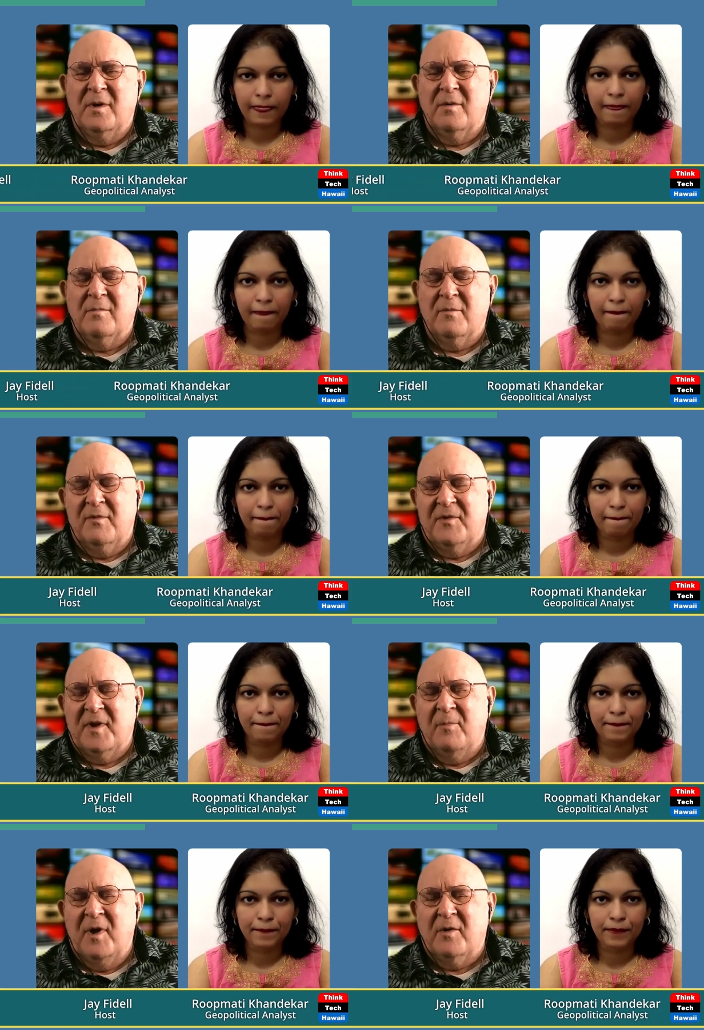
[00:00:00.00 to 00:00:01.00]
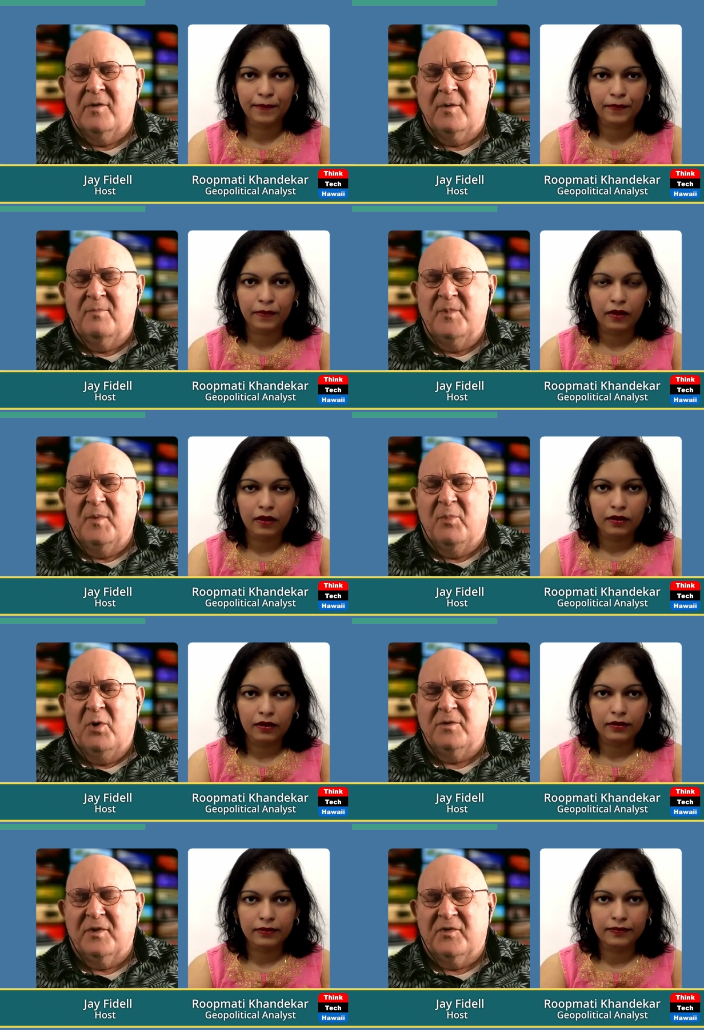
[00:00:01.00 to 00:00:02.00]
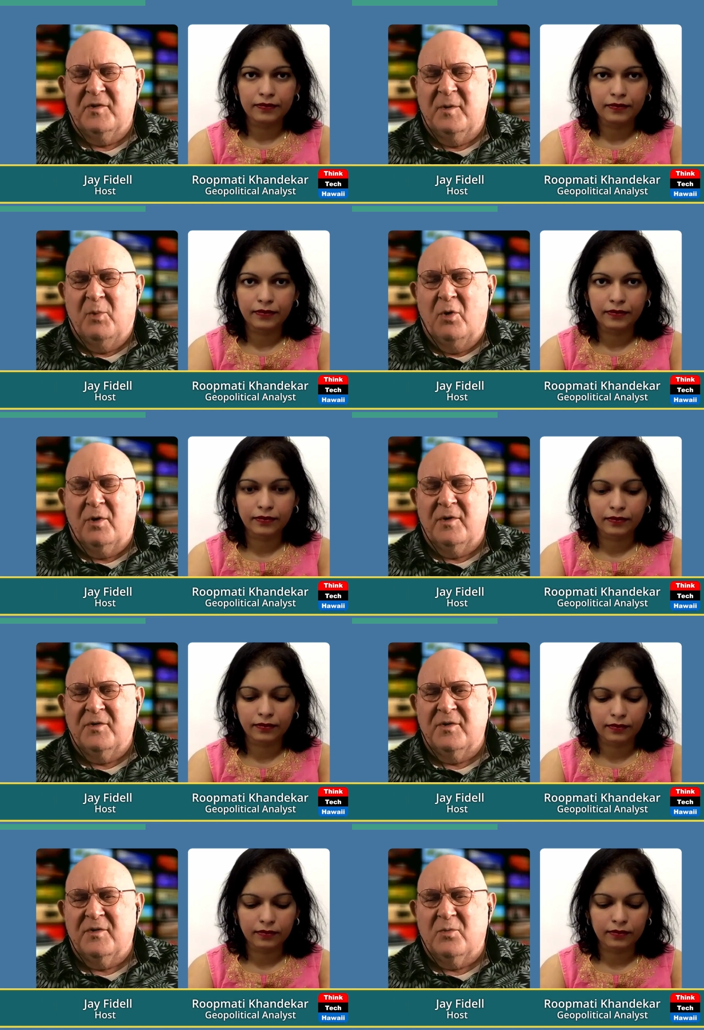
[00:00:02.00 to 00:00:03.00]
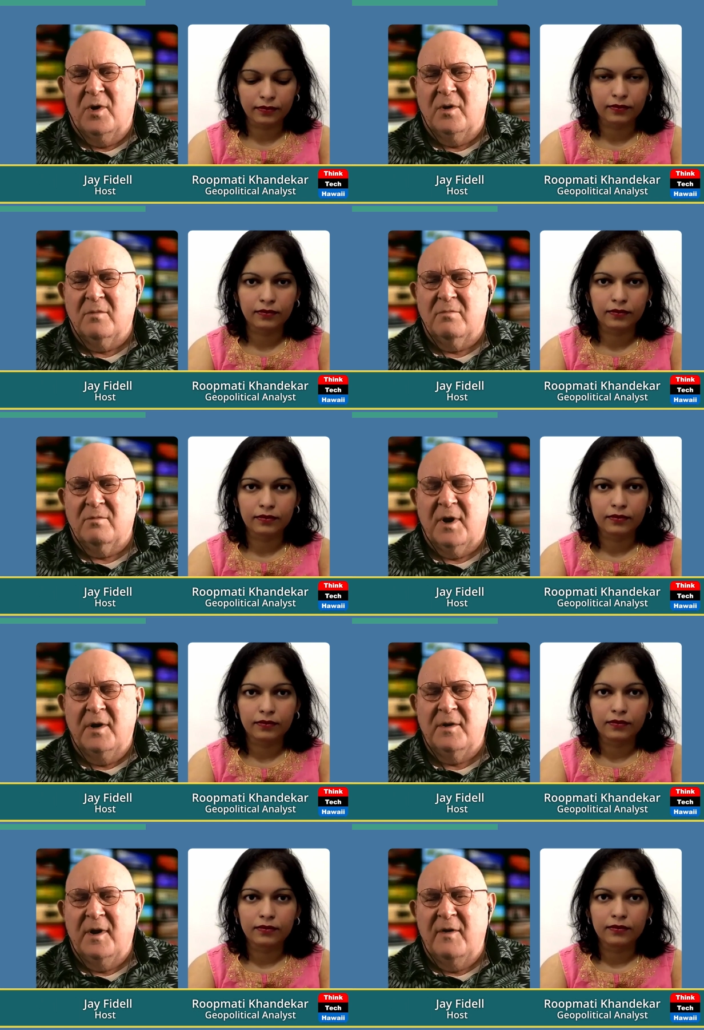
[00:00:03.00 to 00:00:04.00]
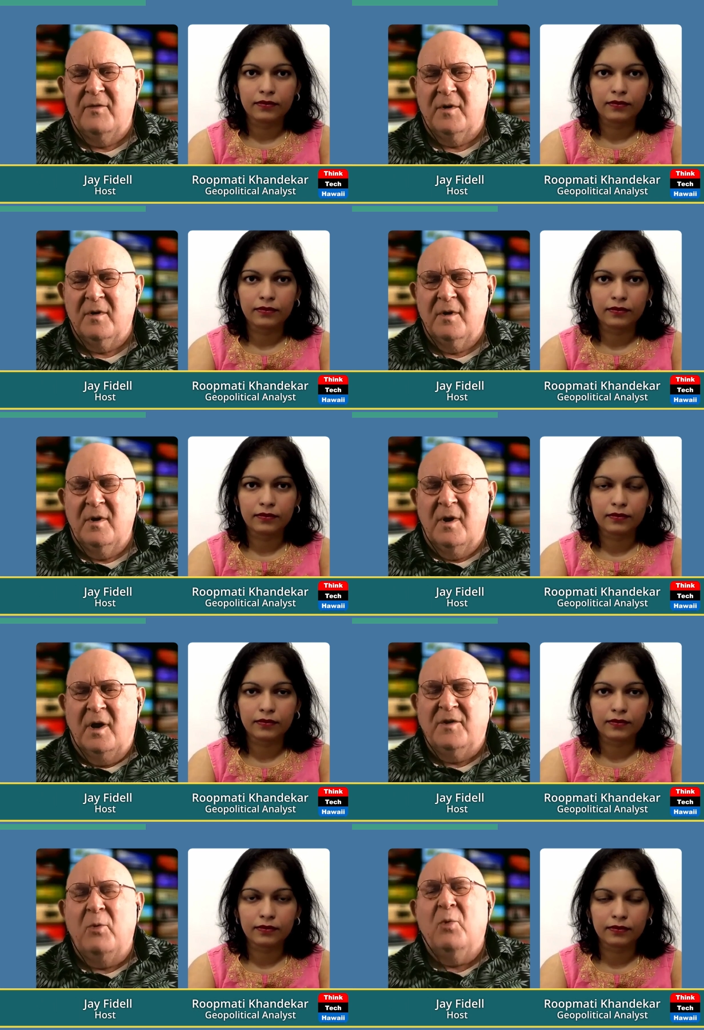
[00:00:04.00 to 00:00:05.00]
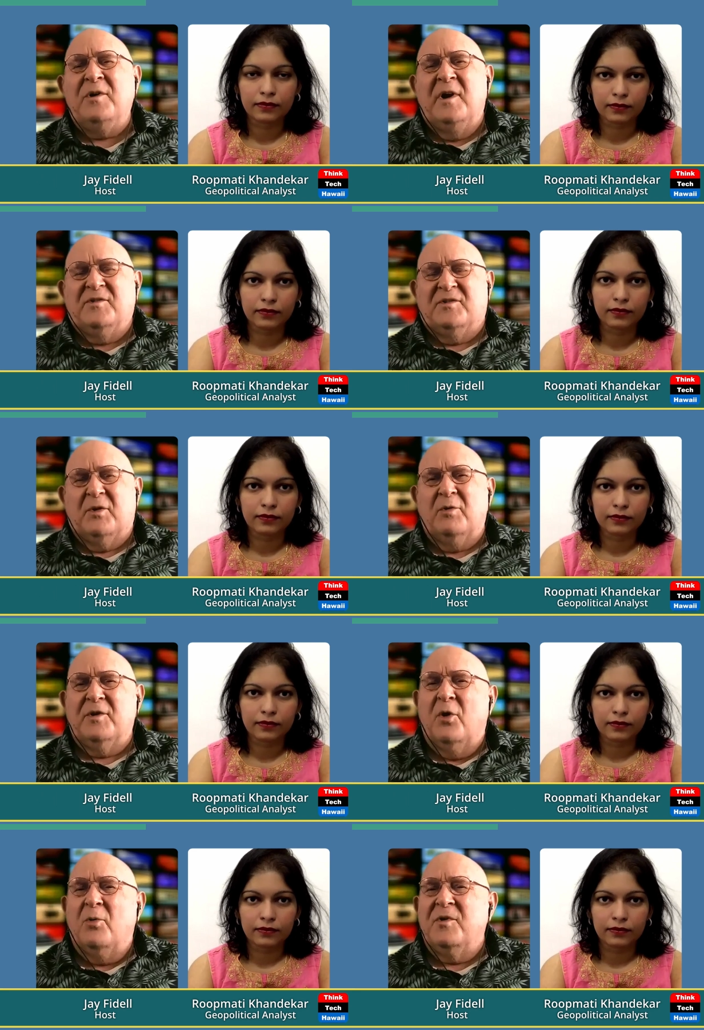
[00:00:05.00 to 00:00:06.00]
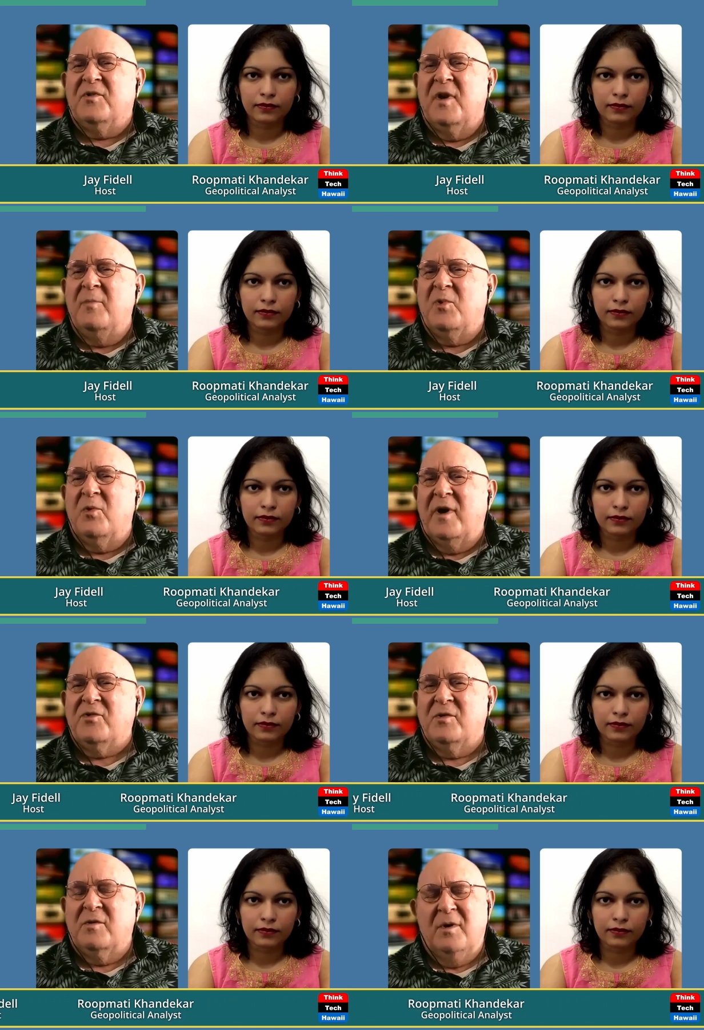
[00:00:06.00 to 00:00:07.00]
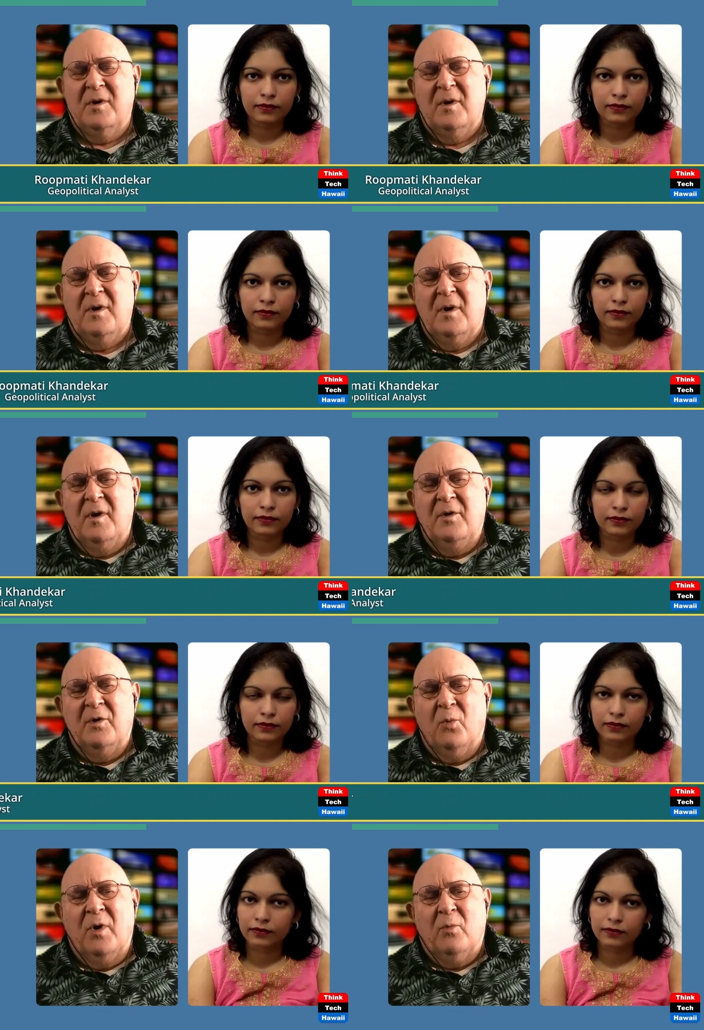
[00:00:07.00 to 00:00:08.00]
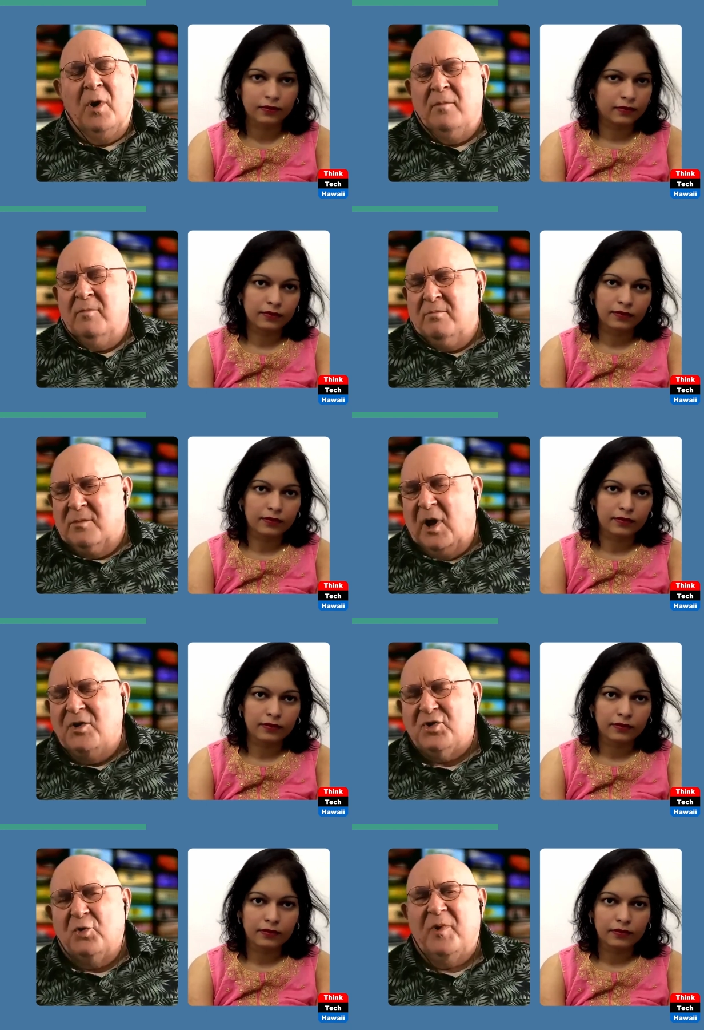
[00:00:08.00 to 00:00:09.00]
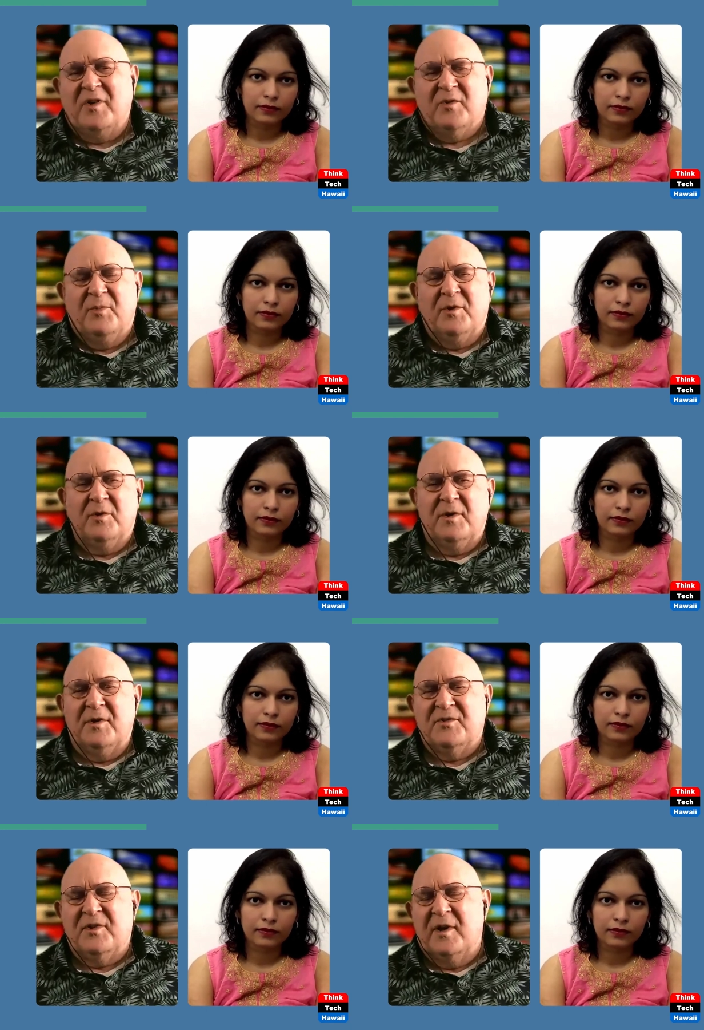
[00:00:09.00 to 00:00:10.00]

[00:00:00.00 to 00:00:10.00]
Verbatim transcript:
Speaker 1: uh, and, uh, for that matter, the, the Baltics and the Balkans as well, Scandinavia. And they wouldn't necessarily go in the same direction. You know, one, one logical possibility